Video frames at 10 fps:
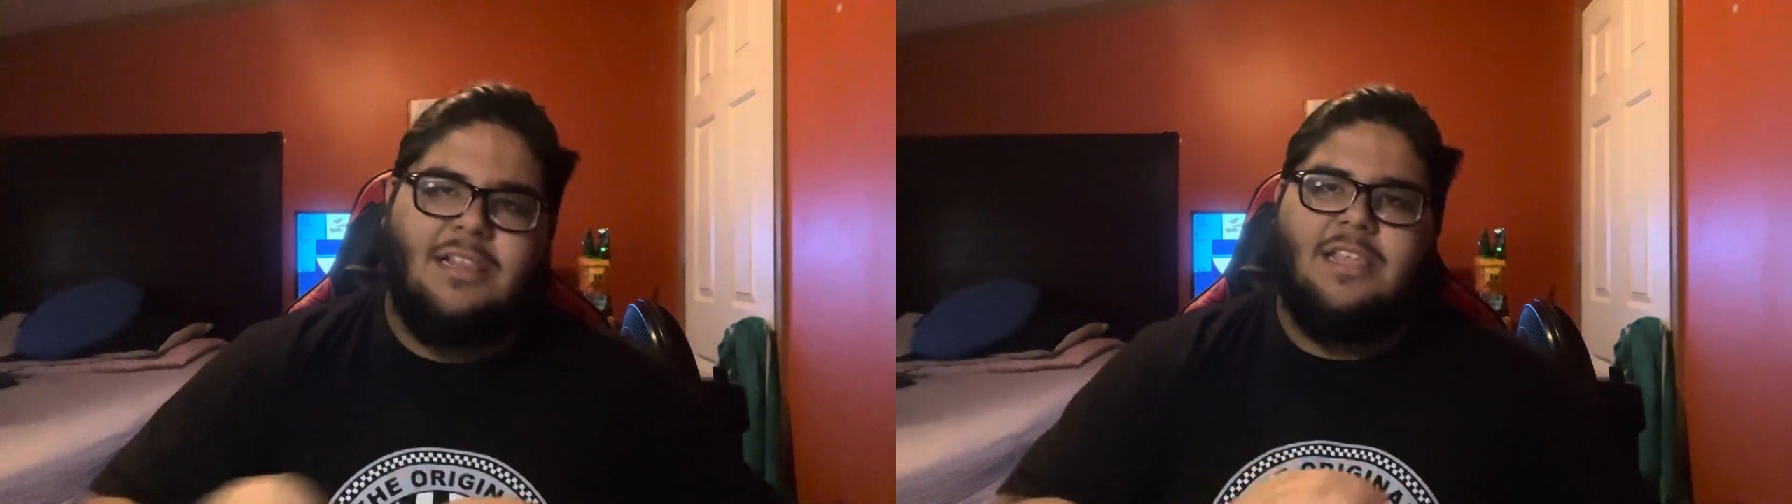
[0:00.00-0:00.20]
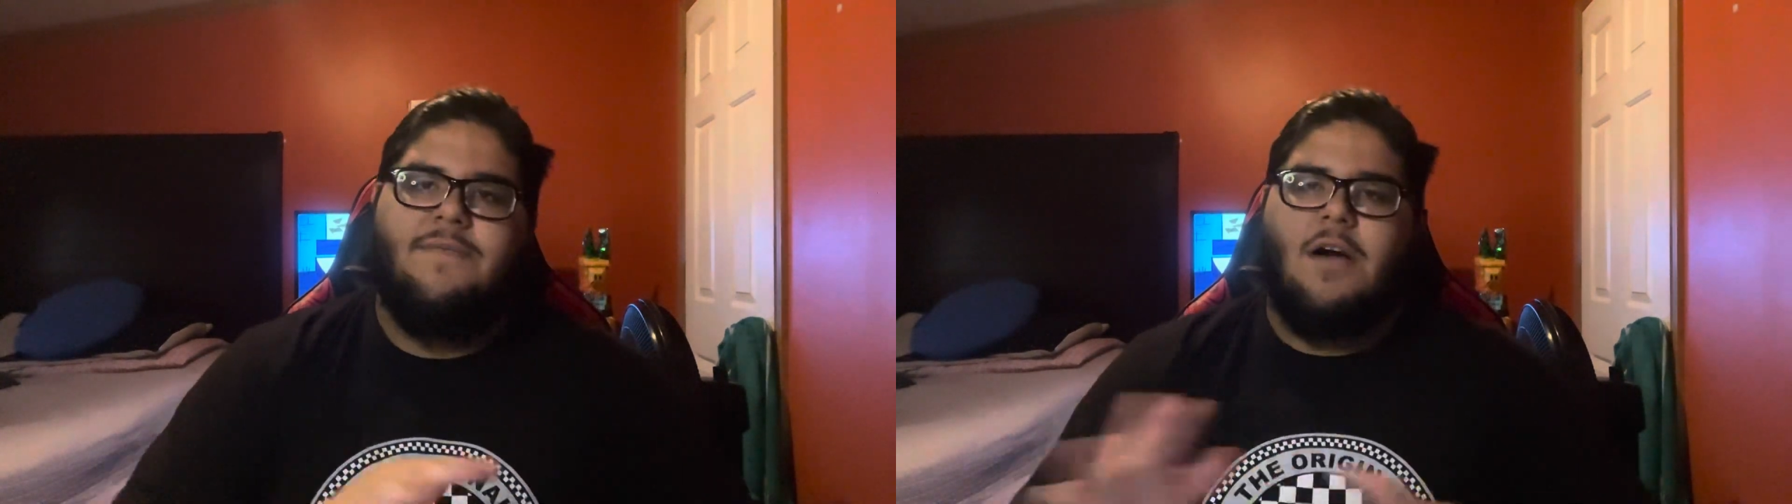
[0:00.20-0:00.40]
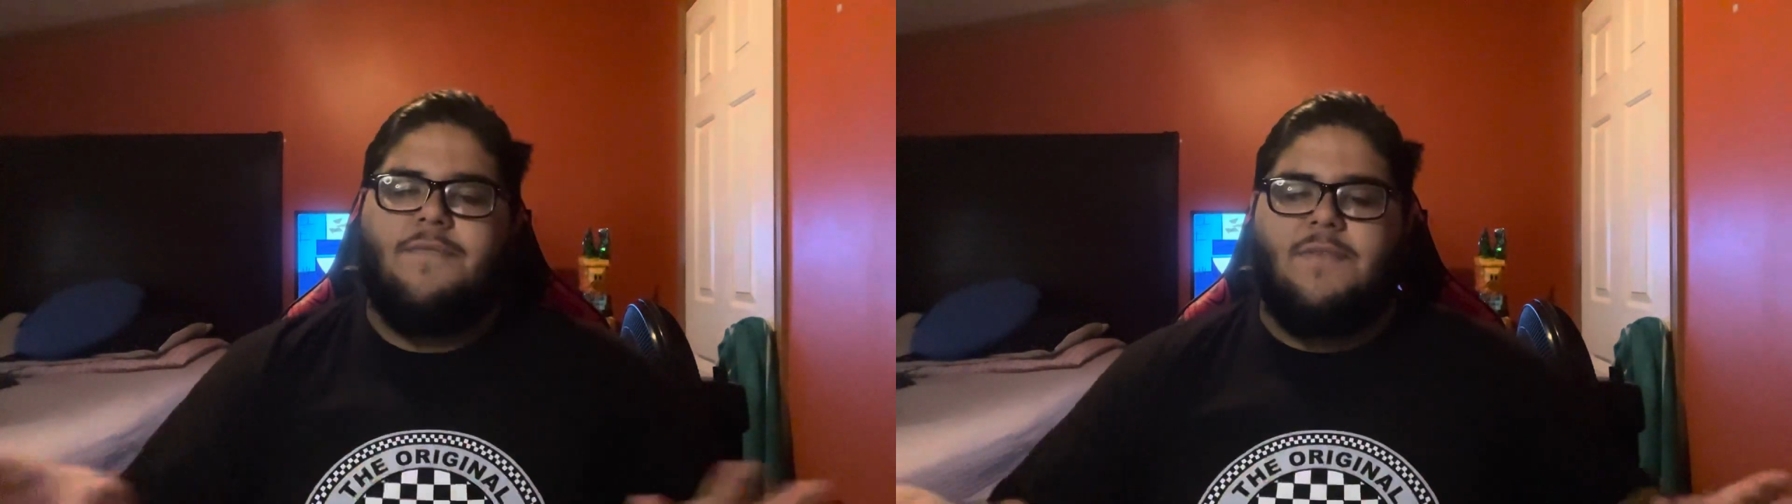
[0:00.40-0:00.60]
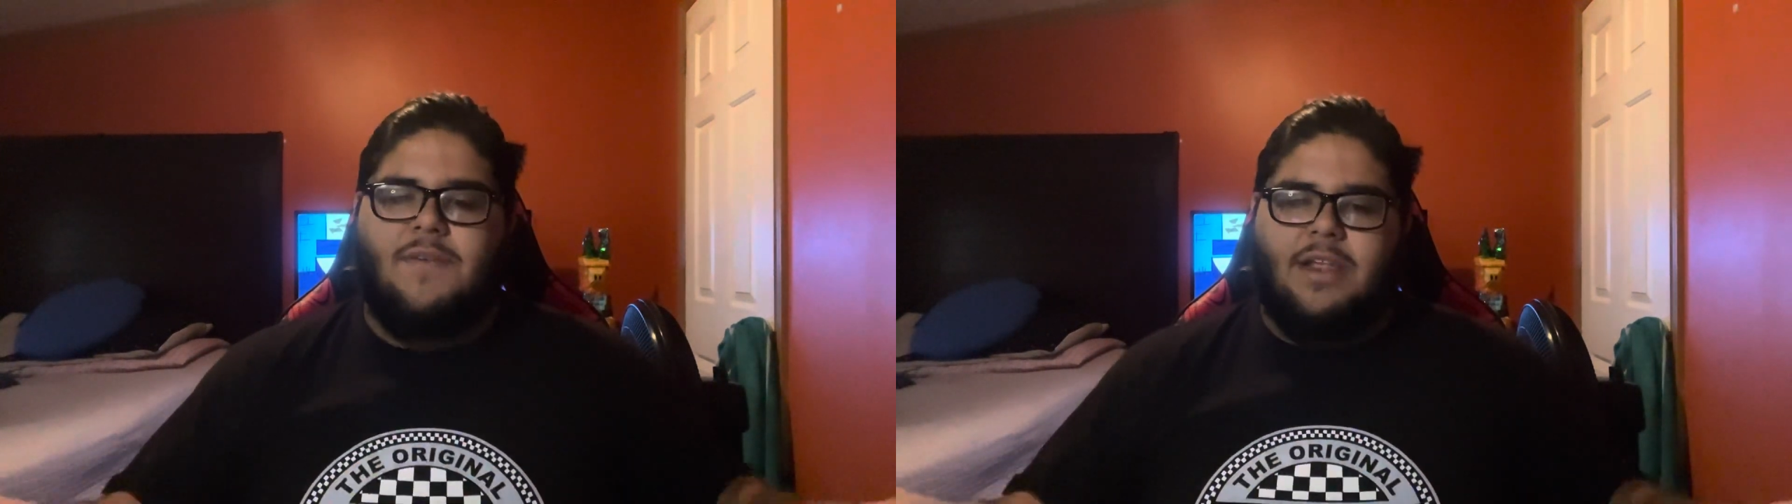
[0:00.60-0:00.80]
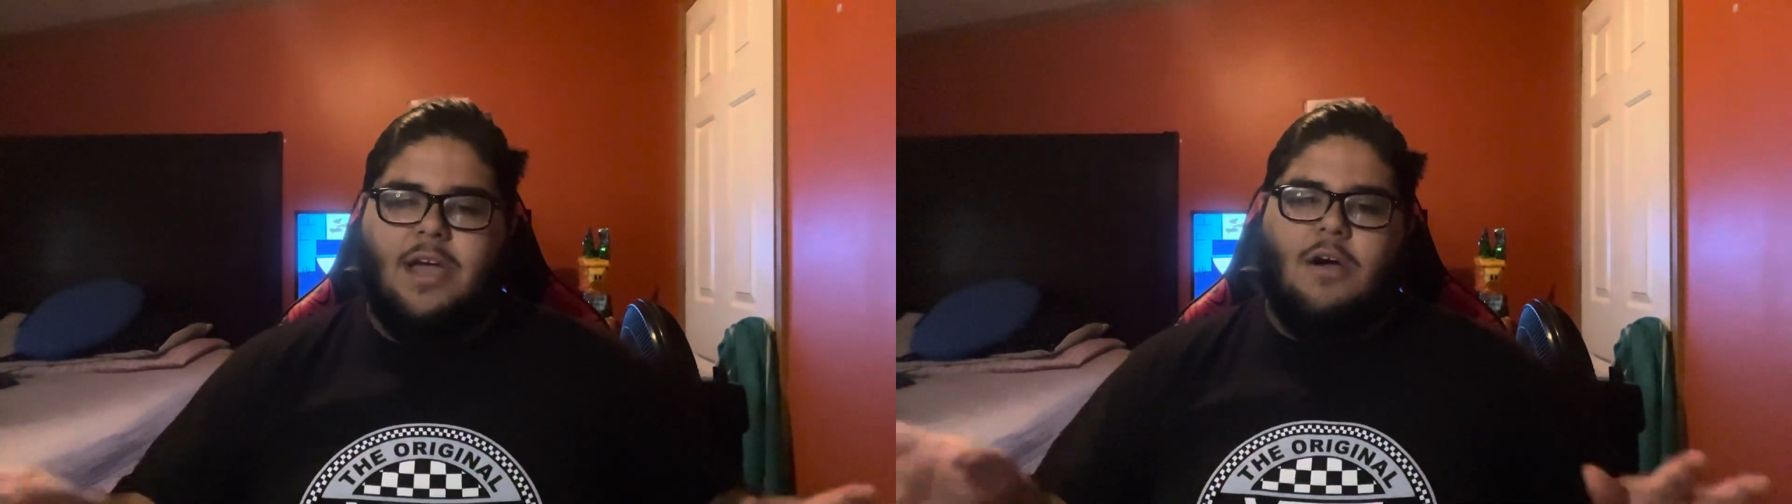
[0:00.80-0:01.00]
leave off the
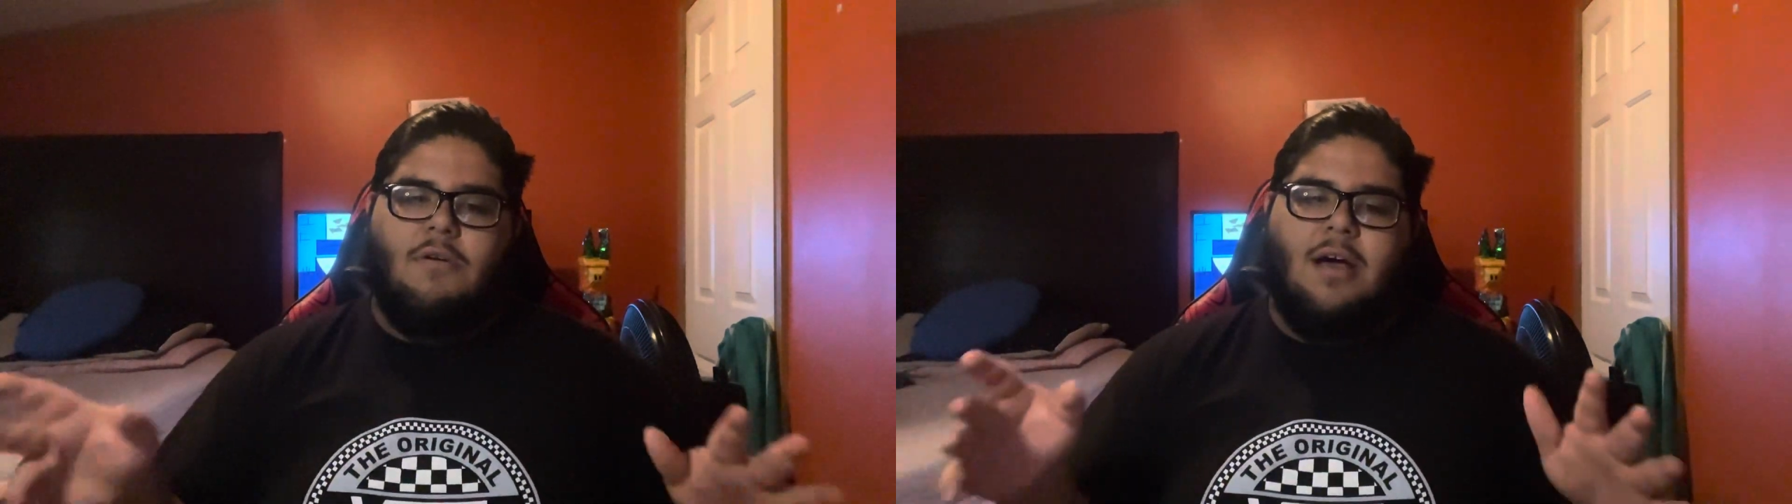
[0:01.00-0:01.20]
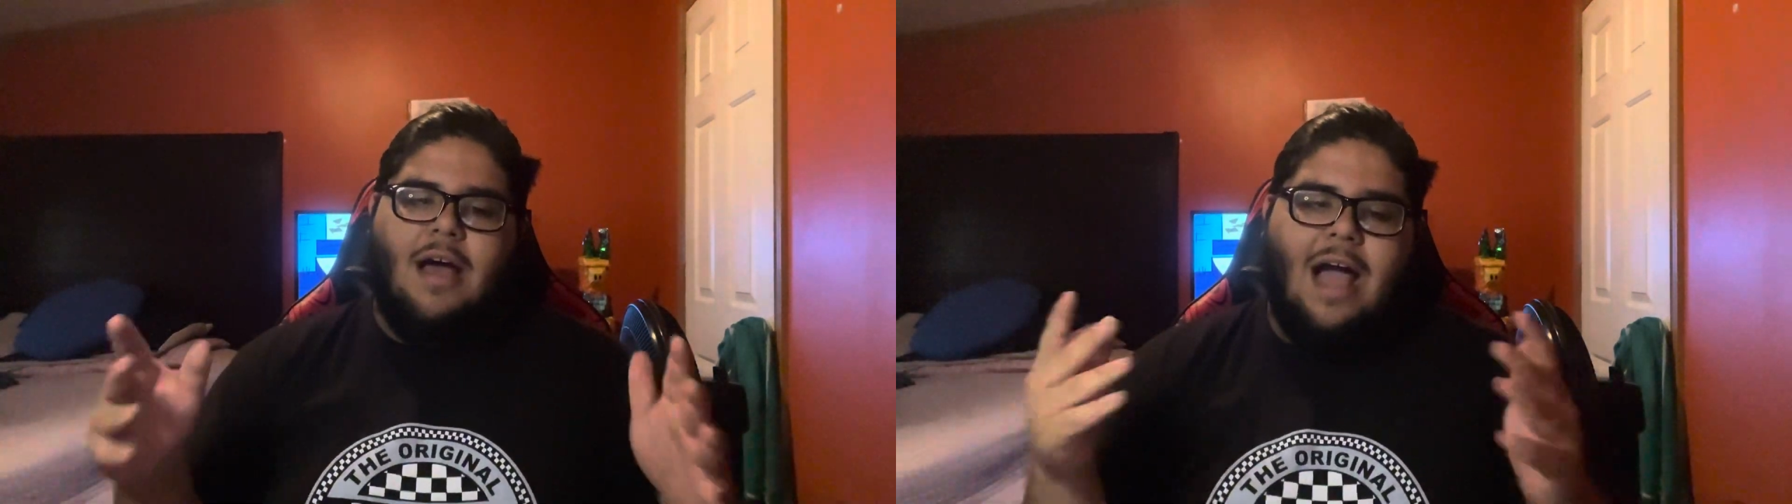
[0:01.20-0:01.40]
video,